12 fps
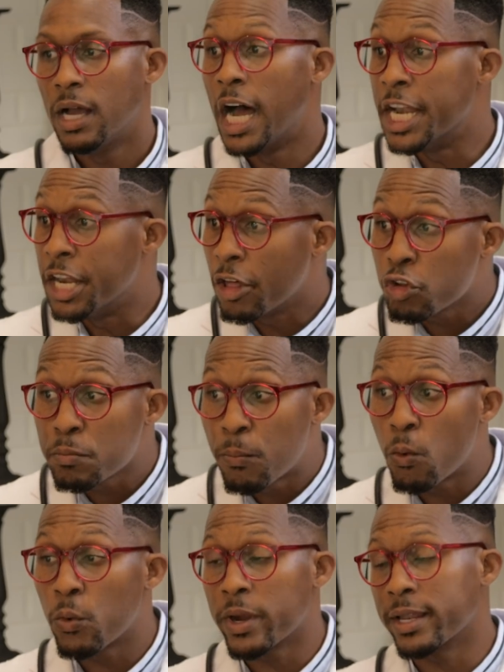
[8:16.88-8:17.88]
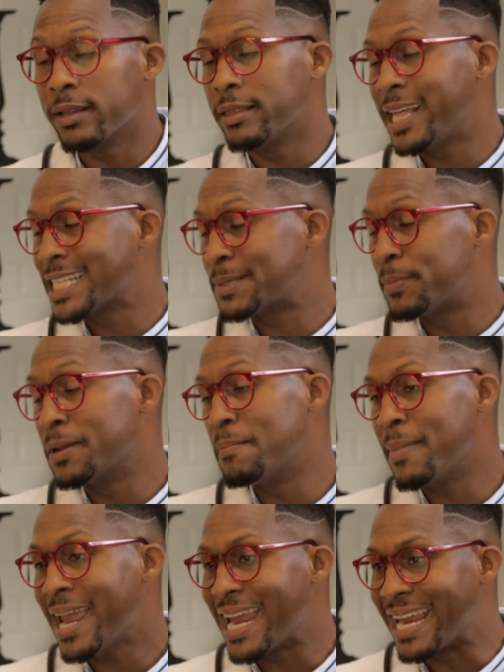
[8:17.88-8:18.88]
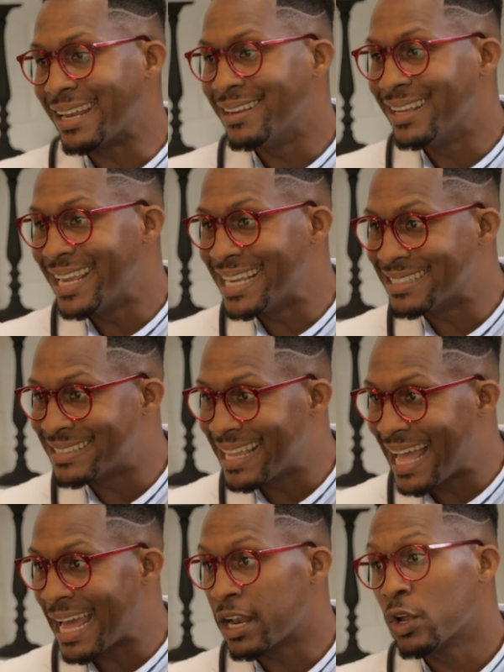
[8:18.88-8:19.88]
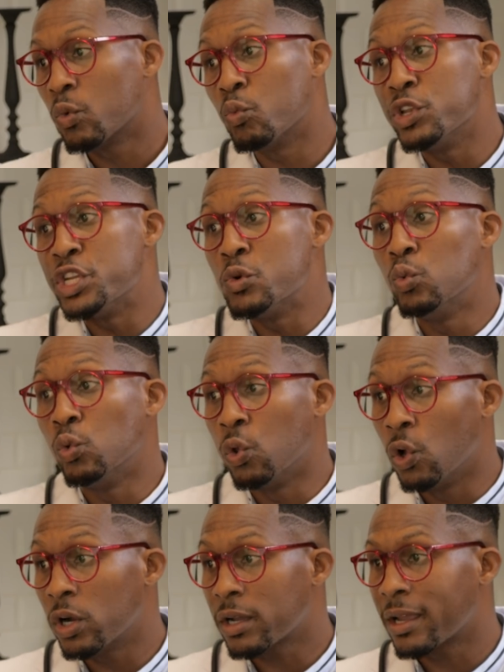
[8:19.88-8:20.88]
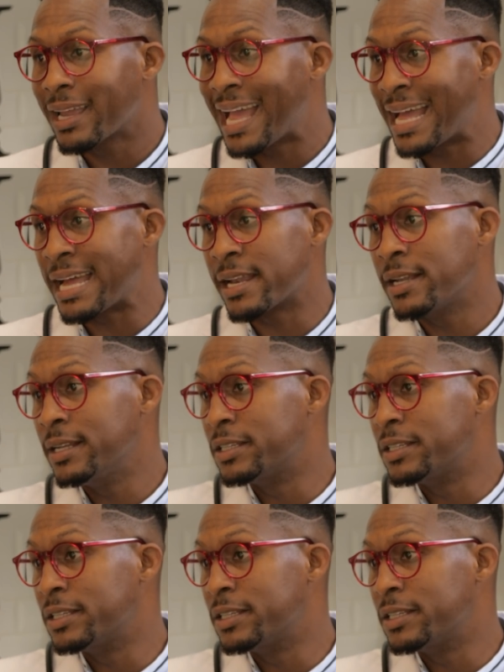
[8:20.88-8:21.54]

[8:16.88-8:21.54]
Another point that's been made is that when you look at